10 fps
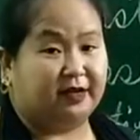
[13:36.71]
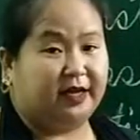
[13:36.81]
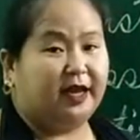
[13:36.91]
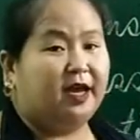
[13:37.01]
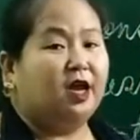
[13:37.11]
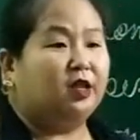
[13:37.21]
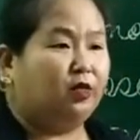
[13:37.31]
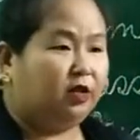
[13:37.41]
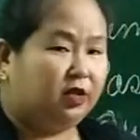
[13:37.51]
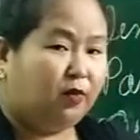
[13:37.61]
Okay,
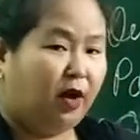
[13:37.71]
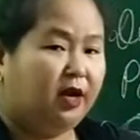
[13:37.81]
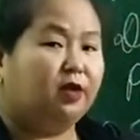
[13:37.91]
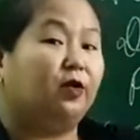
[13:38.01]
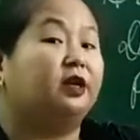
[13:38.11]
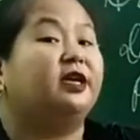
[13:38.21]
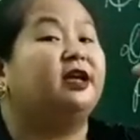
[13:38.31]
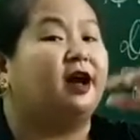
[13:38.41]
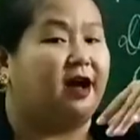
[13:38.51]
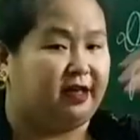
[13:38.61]
not the one nor
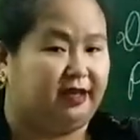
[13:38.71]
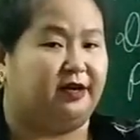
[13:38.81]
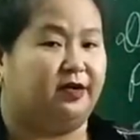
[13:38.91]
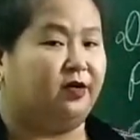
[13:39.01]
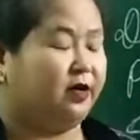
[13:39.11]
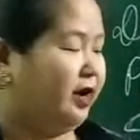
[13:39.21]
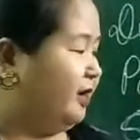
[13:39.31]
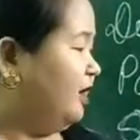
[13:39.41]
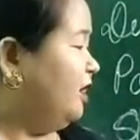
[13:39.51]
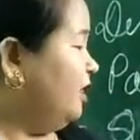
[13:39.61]
the other. All right.